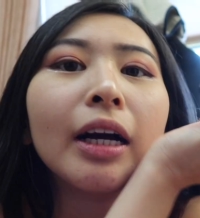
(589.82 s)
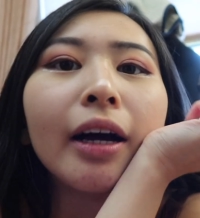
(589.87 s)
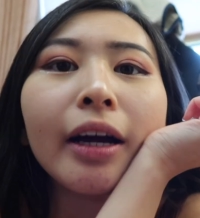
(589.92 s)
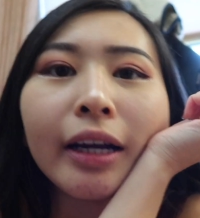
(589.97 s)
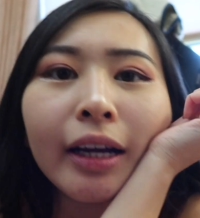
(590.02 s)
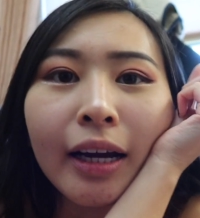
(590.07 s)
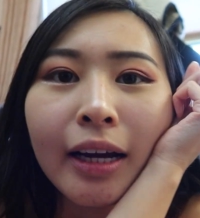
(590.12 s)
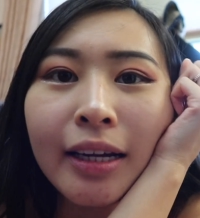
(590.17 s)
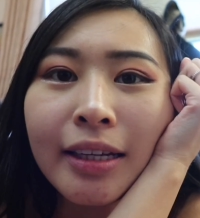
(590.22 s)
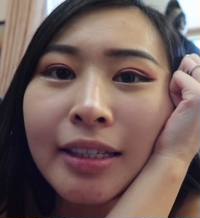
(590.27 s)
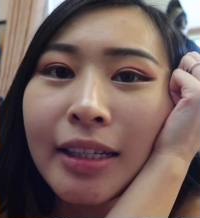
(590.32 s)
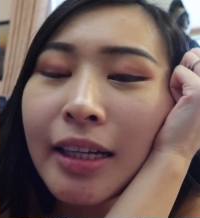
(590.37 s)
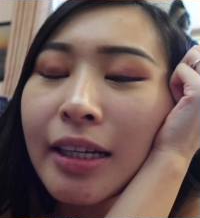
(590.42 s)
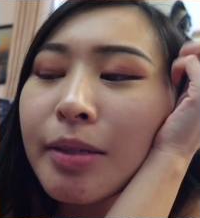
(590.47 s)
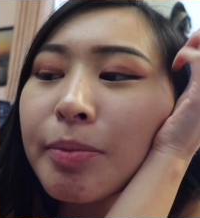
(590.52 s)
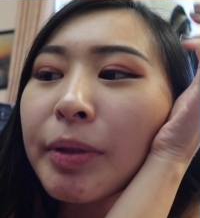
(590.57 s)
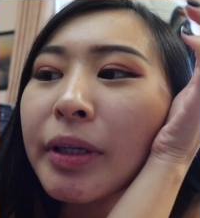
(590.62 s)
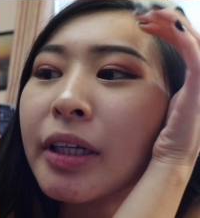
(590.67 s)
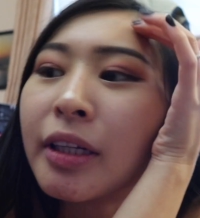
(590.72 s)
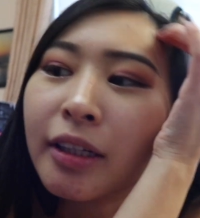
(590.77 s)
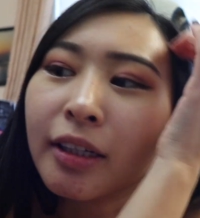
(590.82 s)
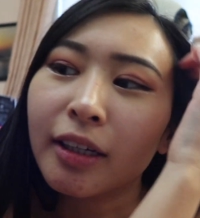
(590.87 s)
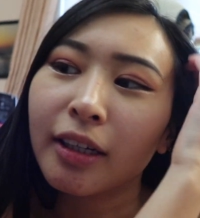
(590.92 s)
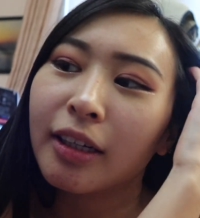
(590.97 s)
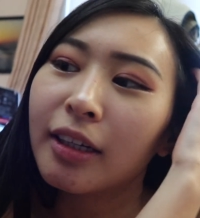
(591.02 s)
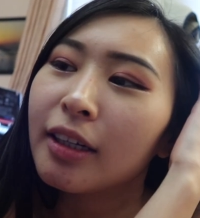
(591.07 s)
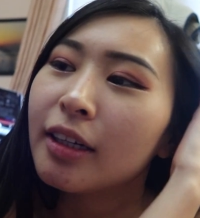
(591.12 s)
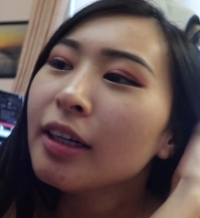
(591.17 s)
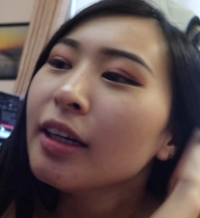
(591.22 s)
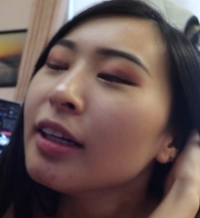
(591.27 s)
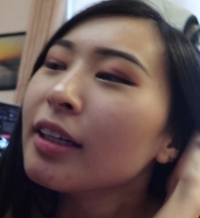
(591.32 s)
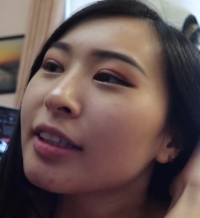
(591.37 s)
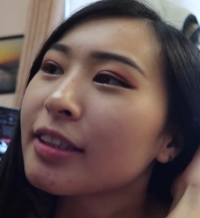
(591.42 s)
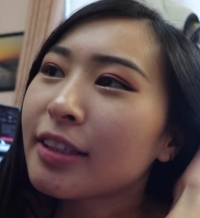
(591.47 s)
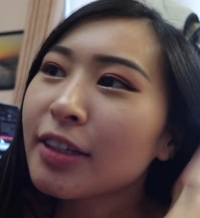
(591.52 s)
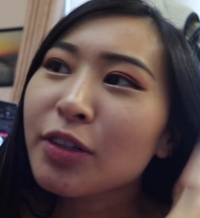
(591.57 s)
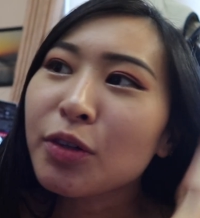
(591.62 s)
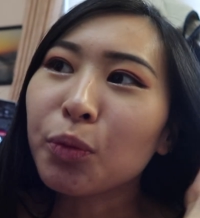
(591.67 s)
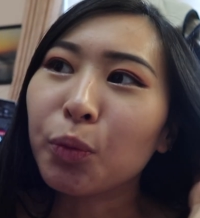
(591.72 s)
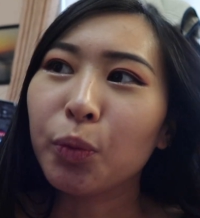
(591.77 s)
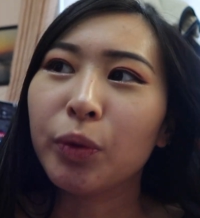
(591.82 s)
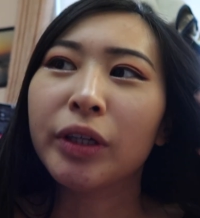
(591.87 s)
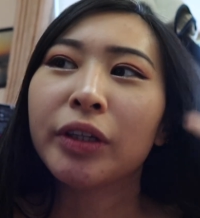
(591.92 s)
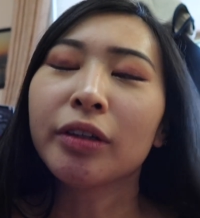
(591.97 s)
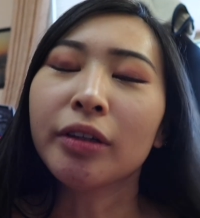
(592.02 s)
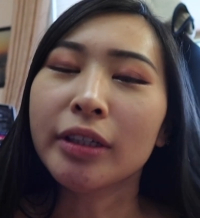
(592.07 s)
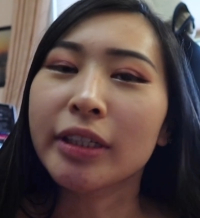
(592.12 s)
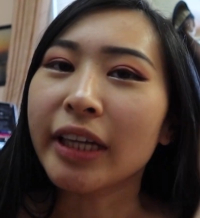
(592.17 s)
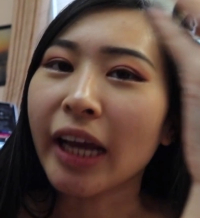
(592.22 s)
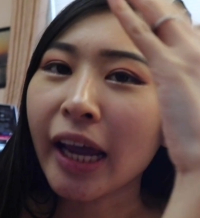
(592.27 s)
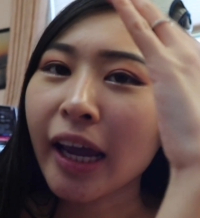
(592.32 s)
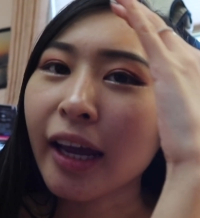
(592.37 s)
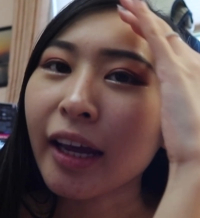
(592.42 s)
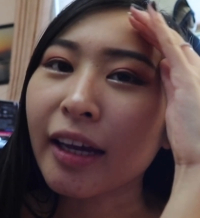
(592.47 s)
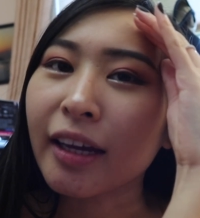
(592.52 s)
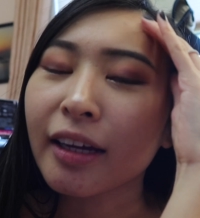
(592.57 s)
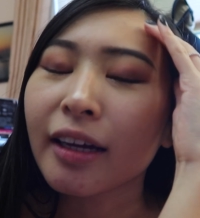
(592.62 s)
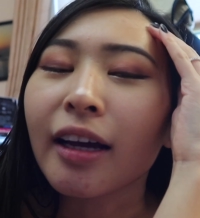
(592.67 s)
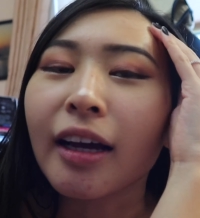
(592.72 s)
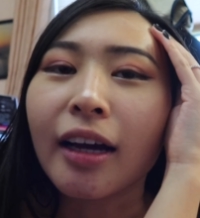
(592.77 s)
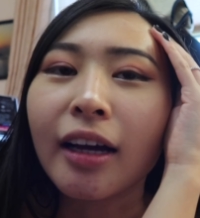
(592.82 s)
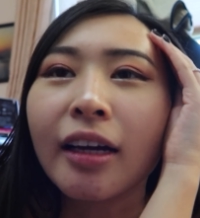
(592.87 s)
Hi guys, it has been such a weird day.